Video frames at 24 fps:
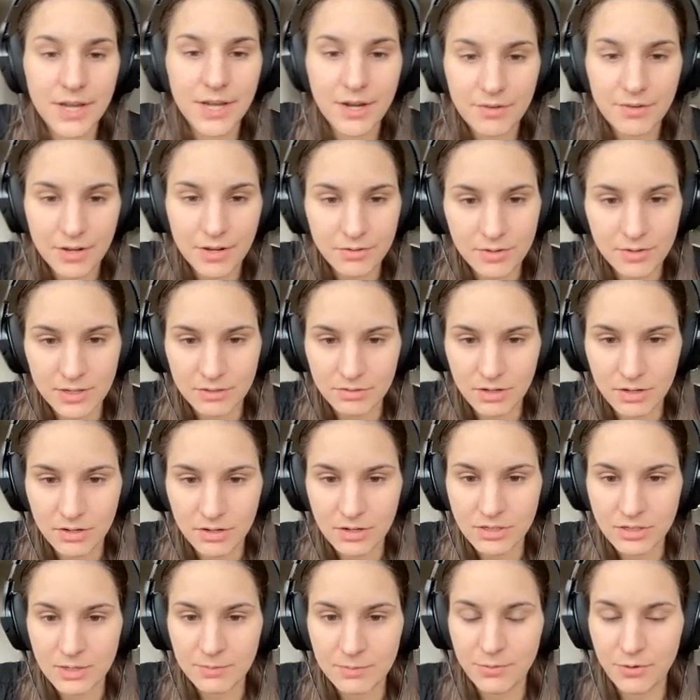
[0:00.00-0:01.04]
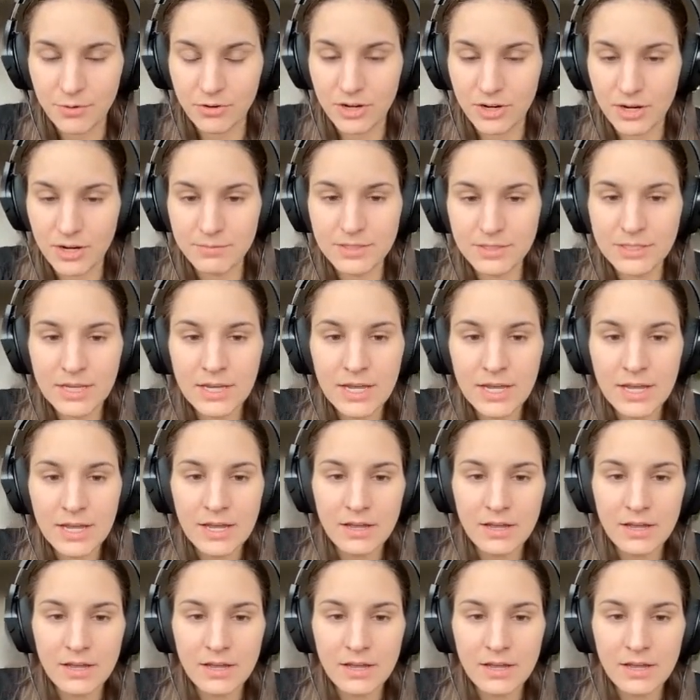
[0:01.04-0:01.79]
young graduate traineeship programs.